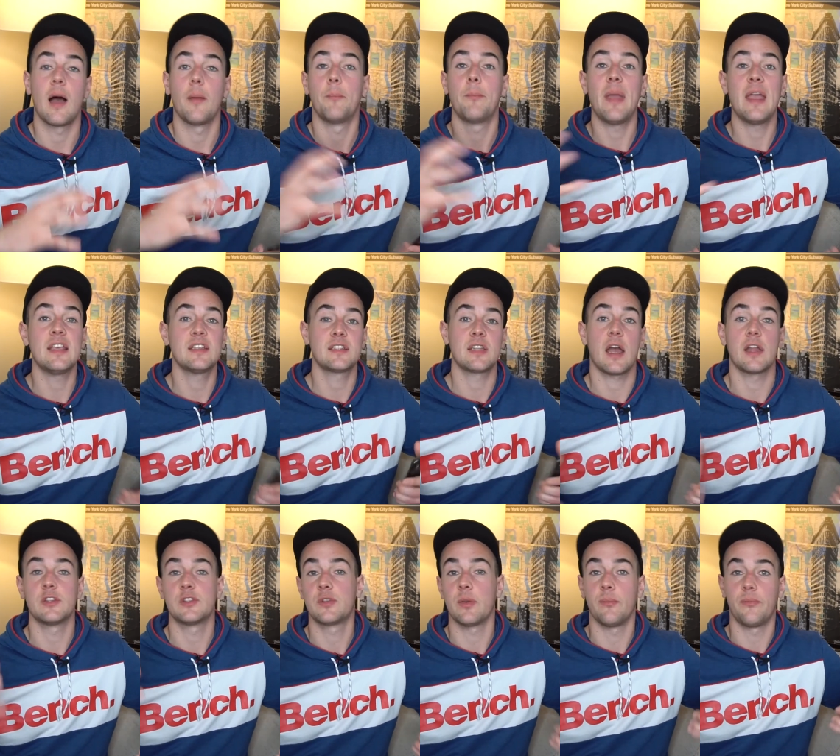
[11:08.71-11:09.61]
based
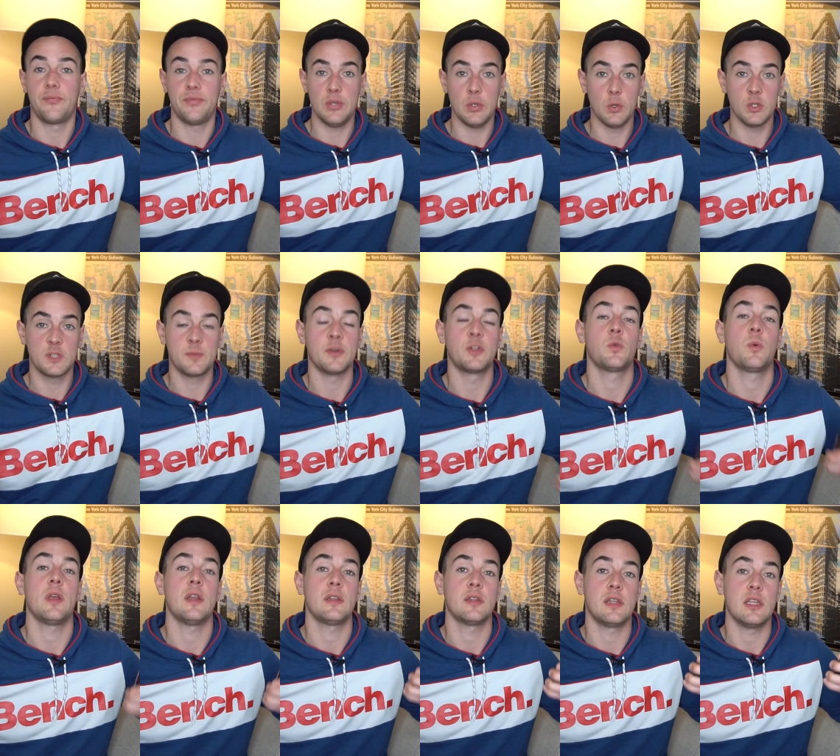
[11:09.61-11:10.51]
on some feuds
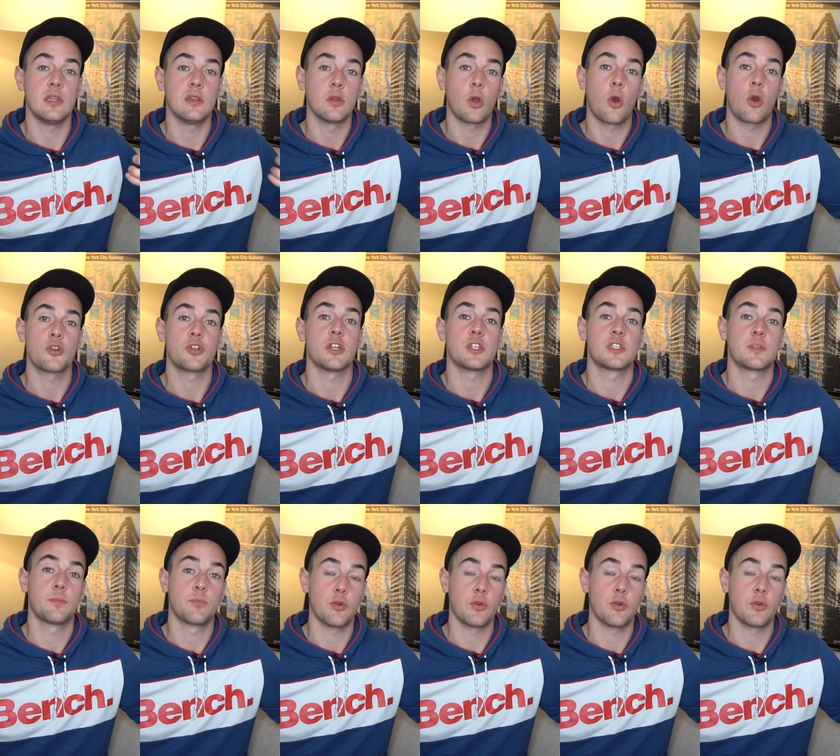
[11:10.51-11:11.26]
between the largest